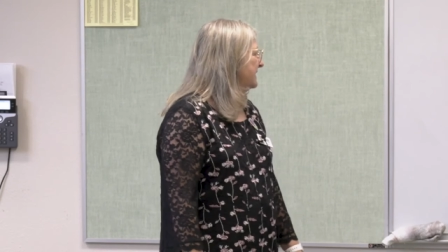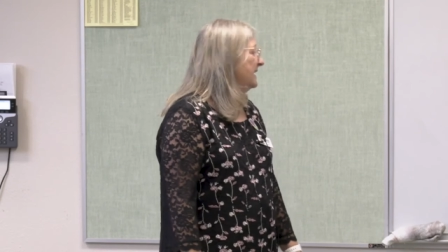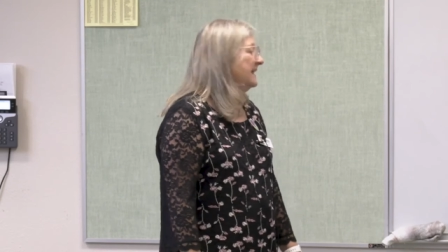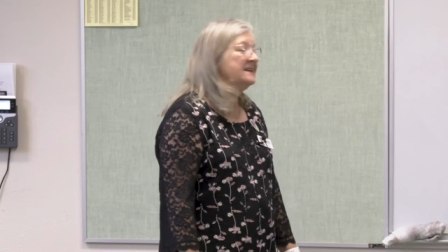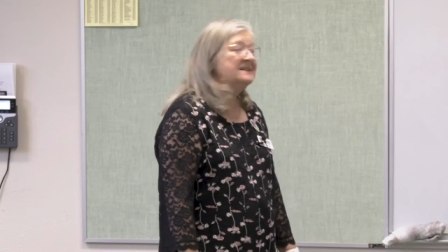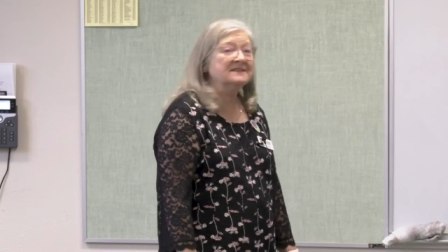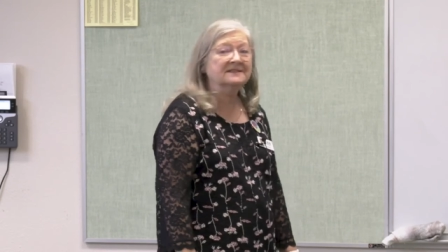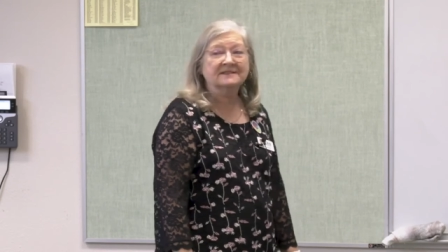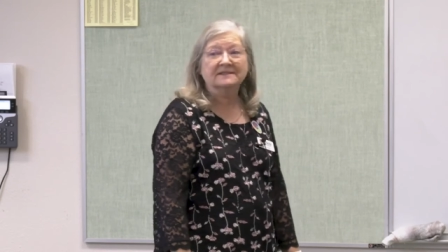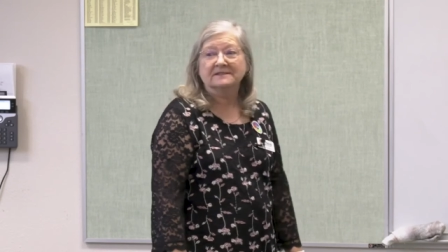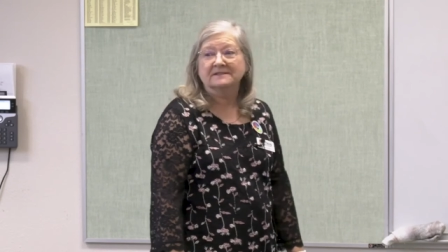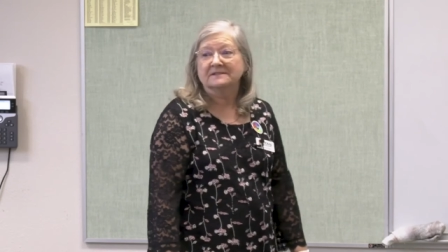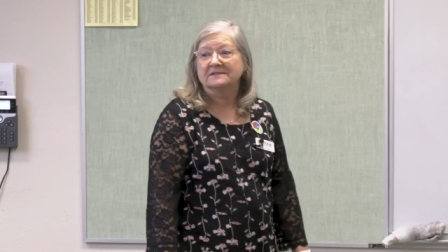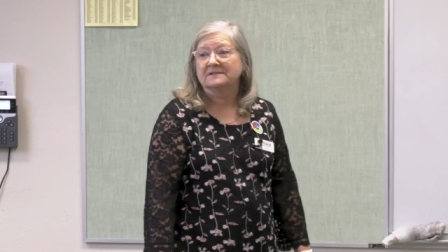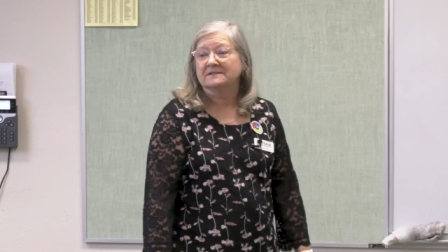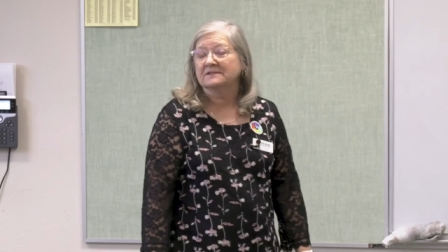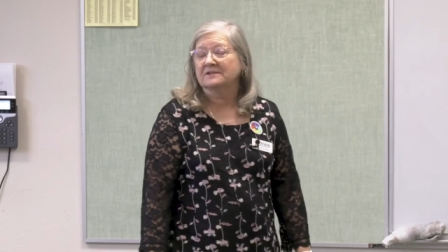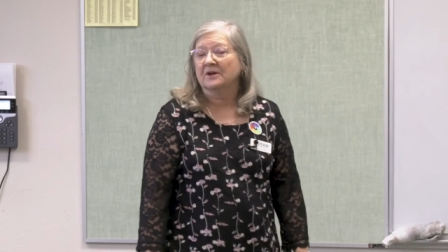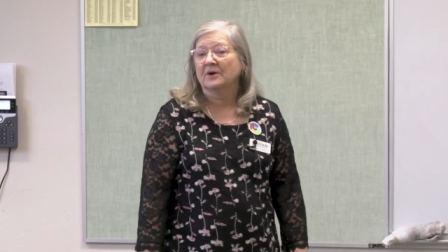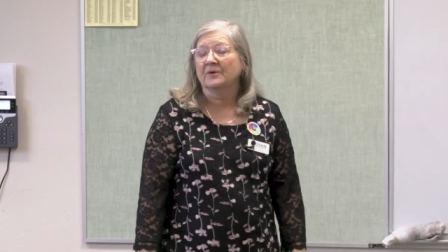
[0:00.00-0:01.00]

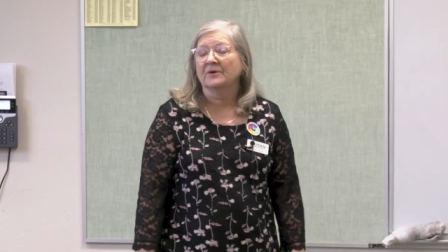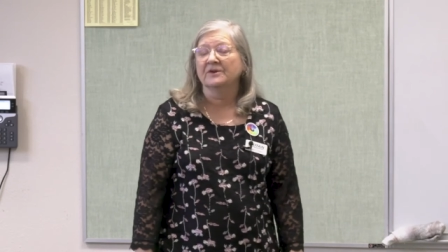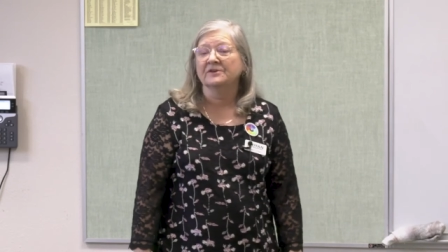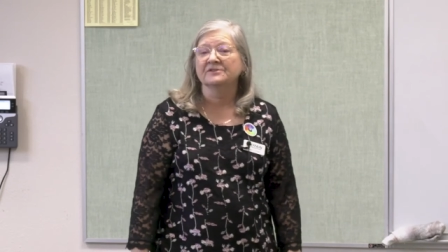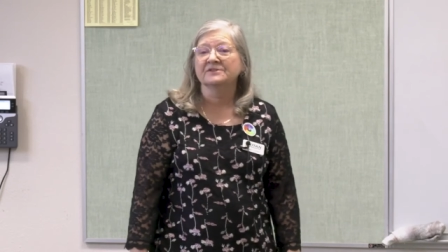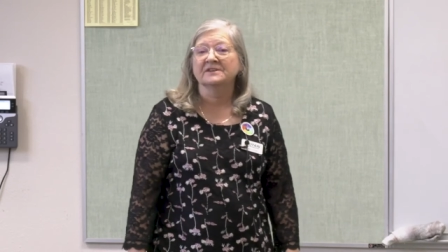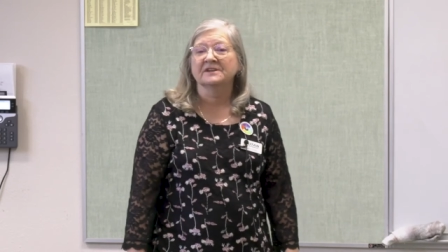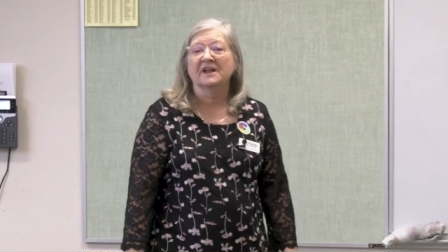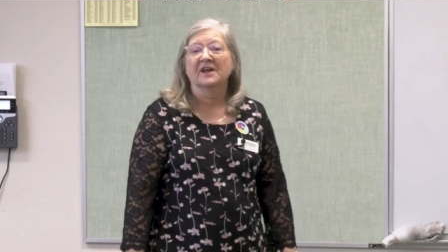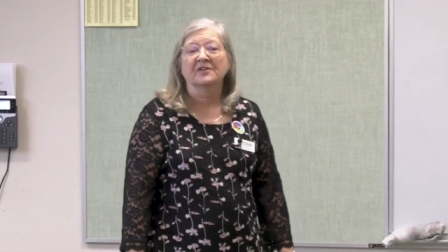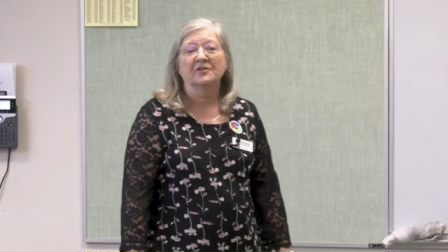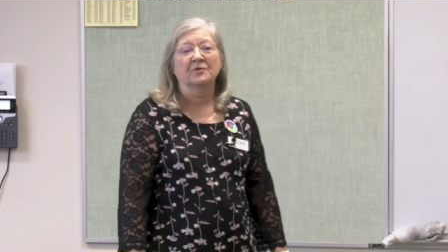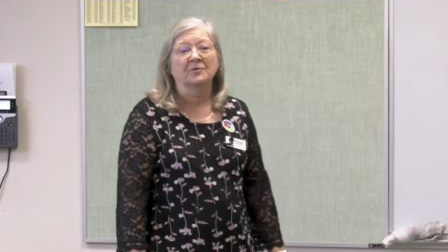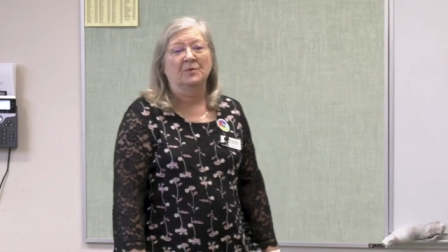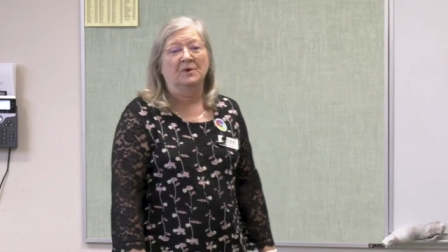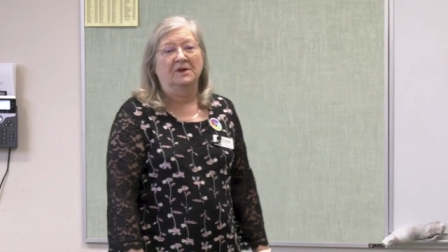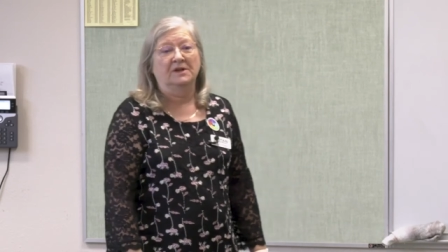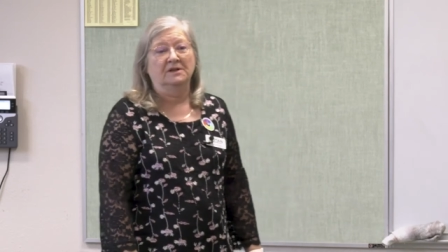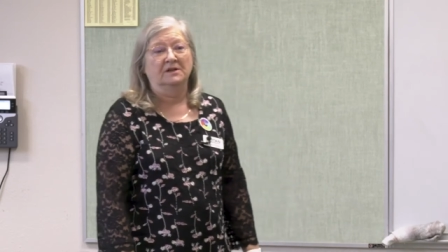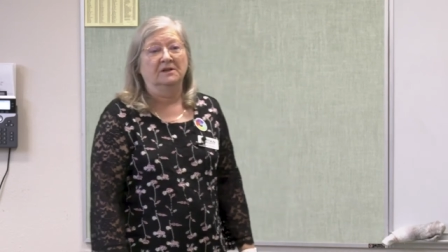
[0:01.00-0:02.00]
lessons. So here's another
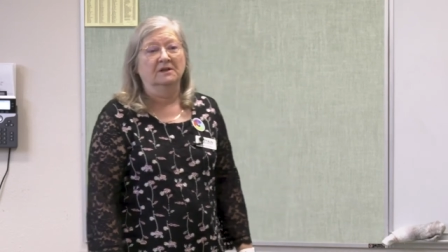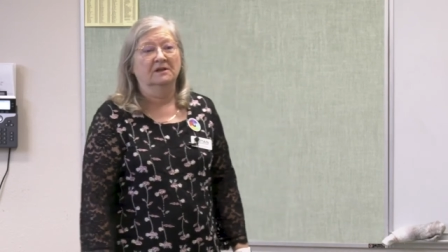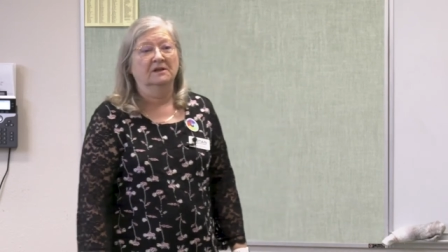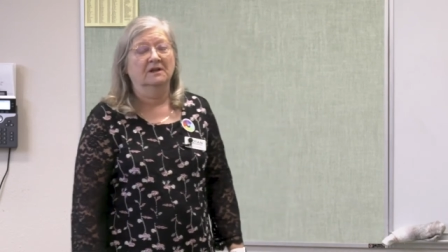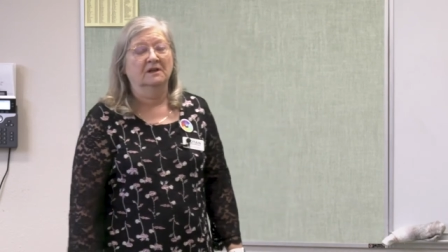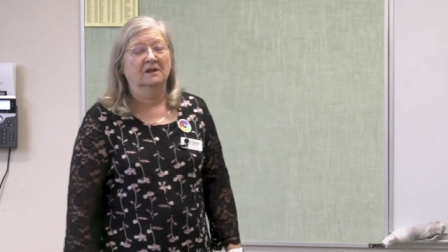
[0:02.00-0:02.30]
one.